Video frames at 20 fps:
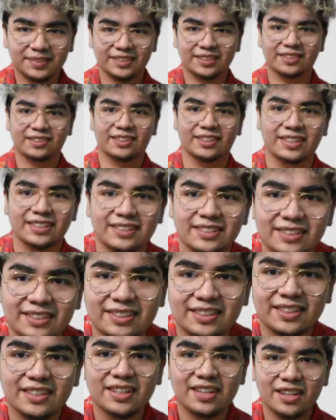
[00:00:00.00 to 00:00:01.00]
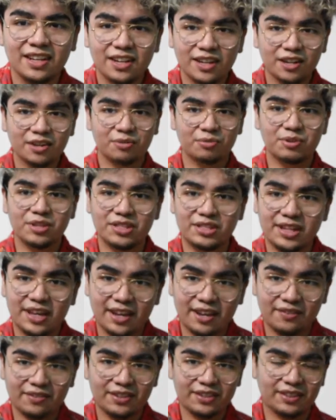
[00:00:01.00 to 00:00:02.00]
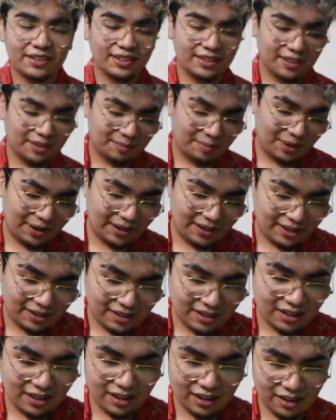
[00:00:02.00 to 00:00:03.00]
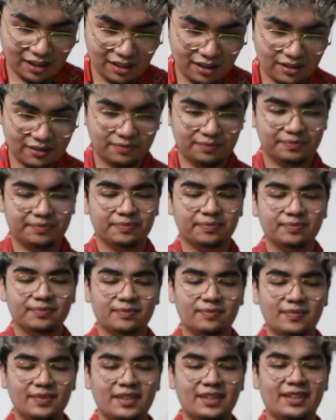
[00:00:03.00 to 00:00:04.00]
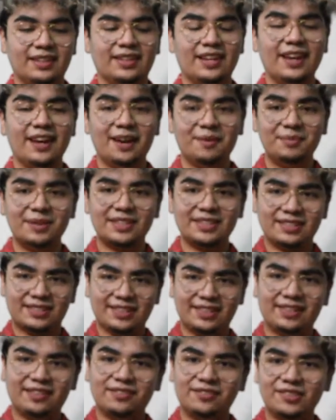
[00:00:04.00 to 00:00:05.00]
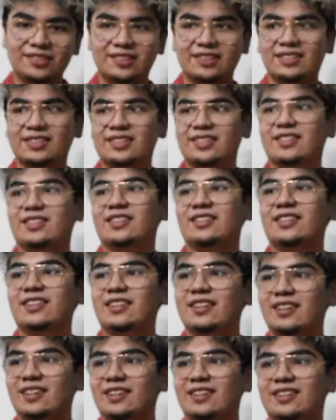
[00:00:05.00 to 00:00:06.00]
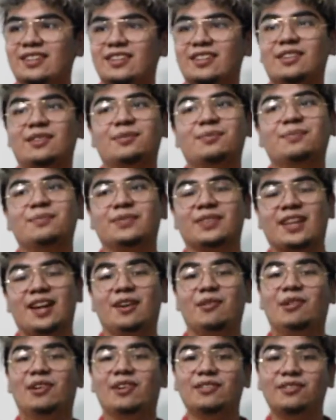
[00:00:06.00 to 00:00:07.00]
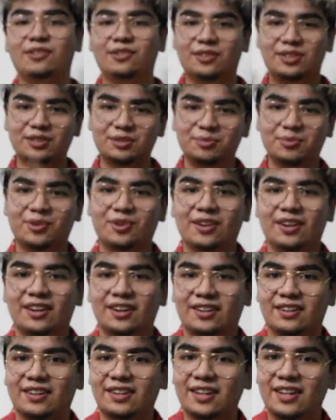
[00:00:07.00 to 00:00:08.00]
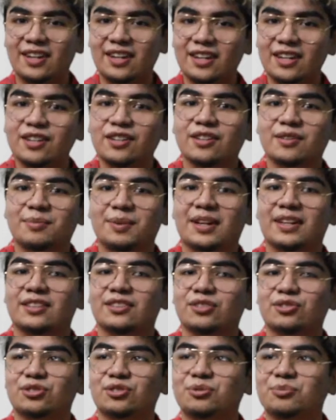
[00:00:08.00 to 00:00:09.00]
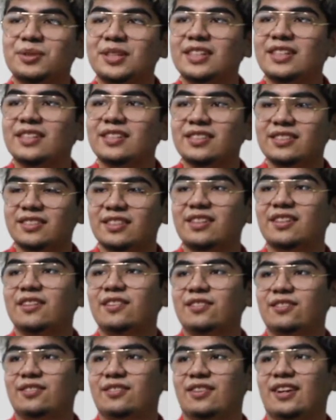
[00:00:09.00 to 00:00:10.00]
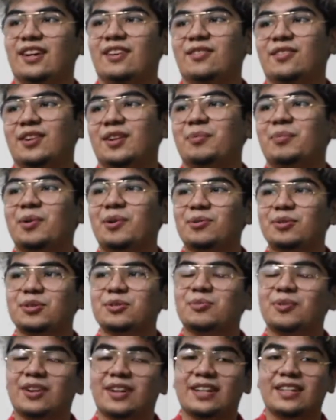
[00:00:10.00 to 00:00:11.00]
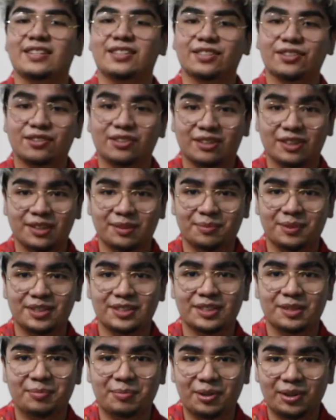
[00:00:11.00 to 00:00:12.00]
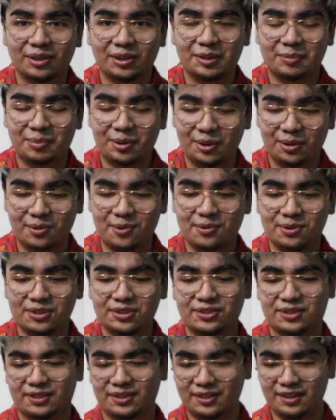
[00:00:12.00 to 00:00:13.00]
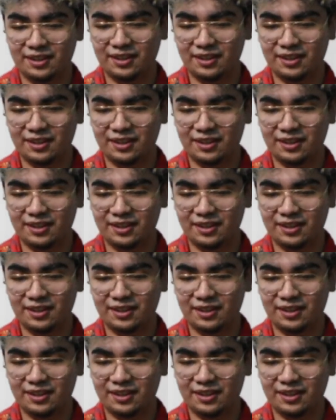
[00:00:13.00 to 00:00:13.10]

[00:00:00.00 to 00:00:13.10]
sorry, I had to reset everything, but yeah, I'm excited for this year. I want to focus more on my social media stuff. I want to post more on Instagram because I barely post.